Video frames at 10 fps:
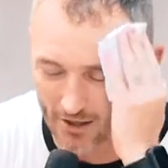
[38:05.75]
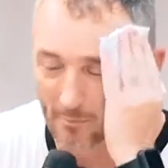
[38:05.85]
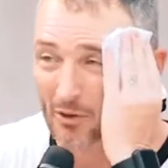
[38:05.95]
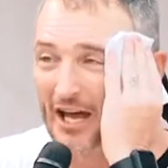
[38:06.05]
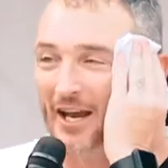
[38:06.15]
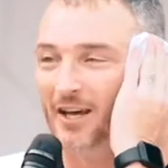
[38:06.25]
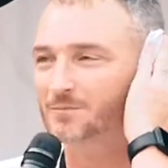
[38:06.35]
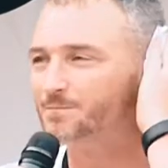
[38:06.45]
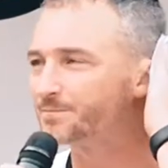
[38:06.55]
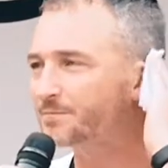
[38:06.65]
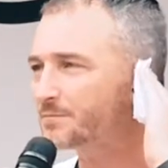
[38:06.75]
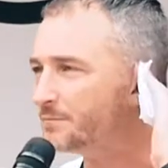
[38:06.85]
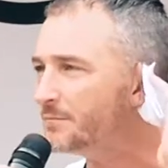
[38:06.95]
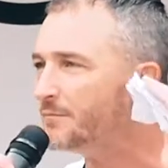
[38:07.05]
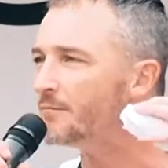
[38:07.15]
on the planet.
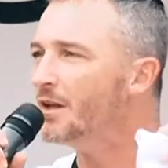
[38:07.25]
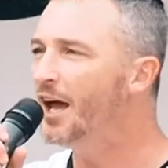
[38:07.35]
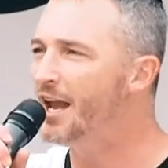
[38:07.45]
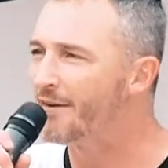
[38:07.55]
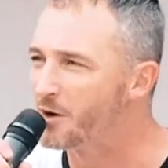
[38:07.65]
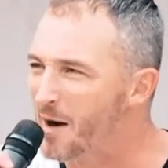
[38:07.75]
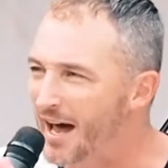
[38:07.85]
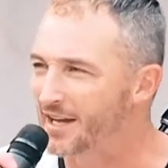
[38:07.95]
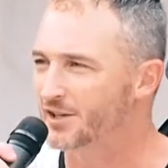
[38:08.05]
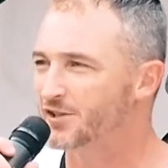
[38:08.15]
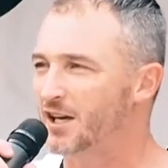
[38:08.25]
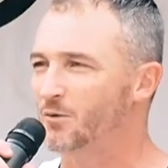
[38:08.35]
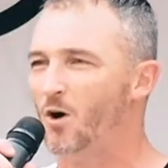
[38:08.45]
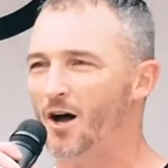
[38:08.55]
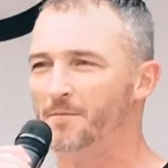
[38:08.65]
And everybody has
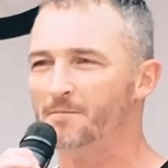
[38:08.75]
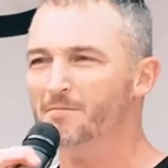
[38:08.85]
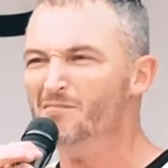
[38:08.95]
seen one.